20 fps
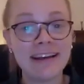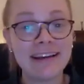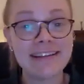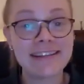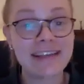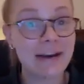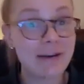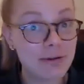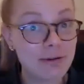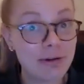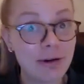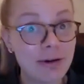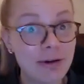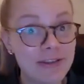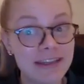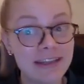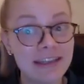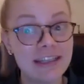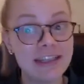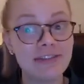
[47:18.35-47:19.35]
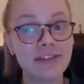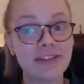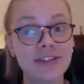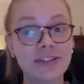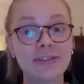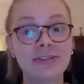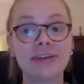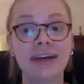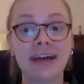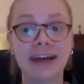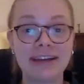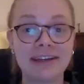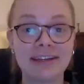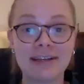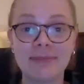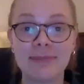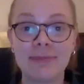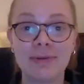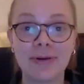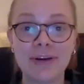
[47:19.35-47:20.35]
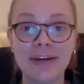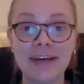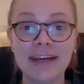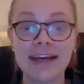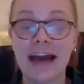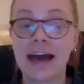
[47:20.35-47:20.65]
It's how you grow as an individual and employee,